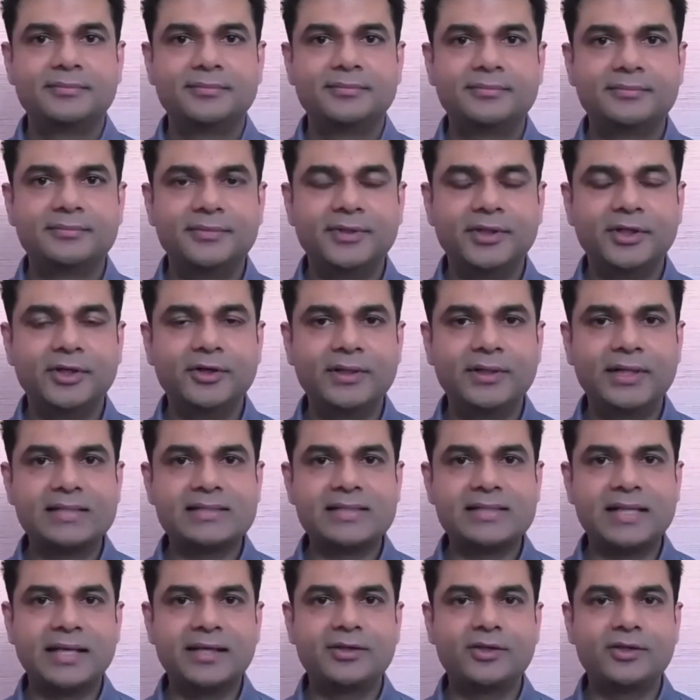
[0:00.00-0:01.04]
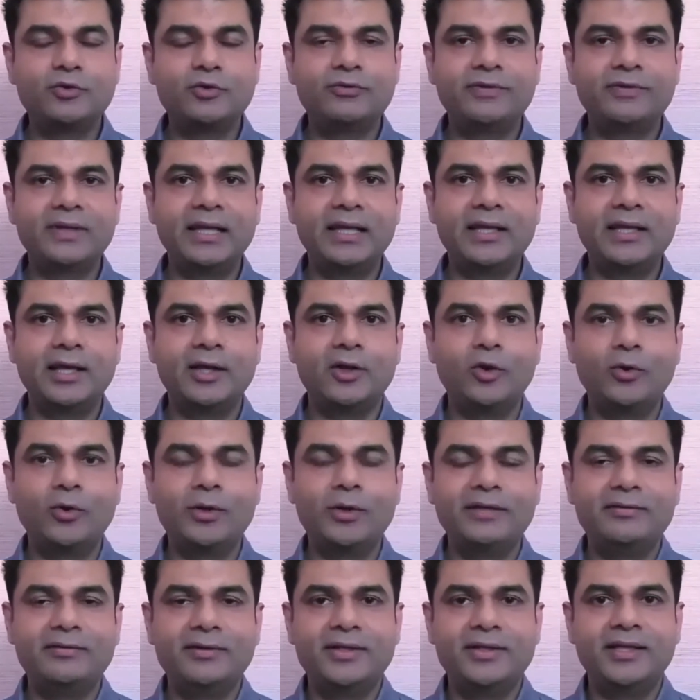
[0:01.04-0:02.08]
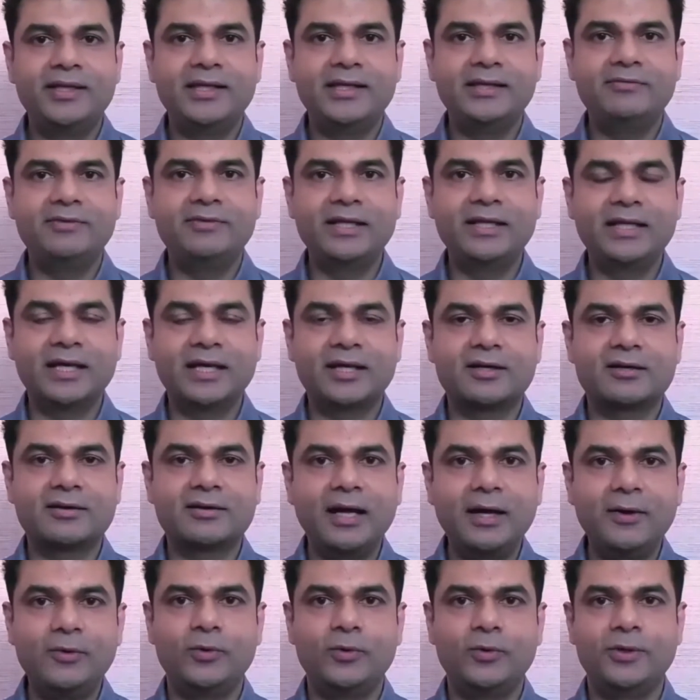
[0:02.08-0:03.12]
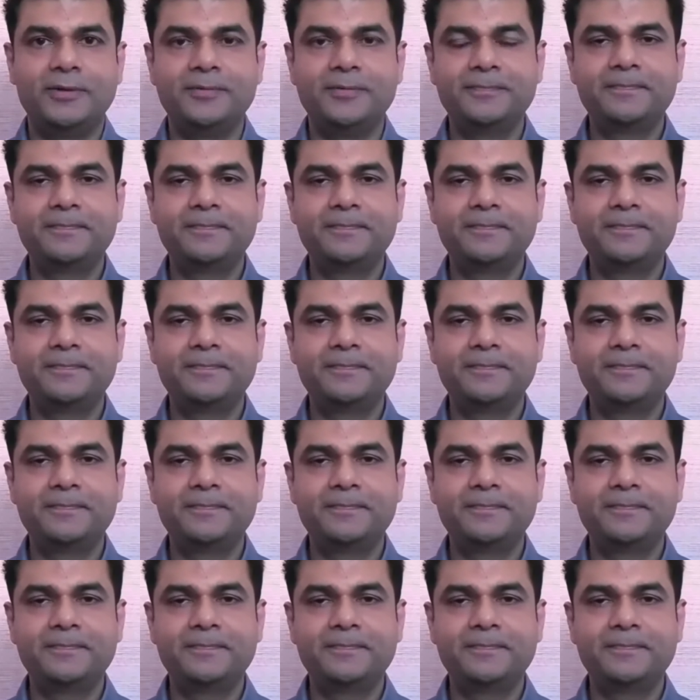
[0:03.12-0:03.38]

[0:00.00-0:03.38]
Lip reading: You know, it is like you feeling alone even in a crowd.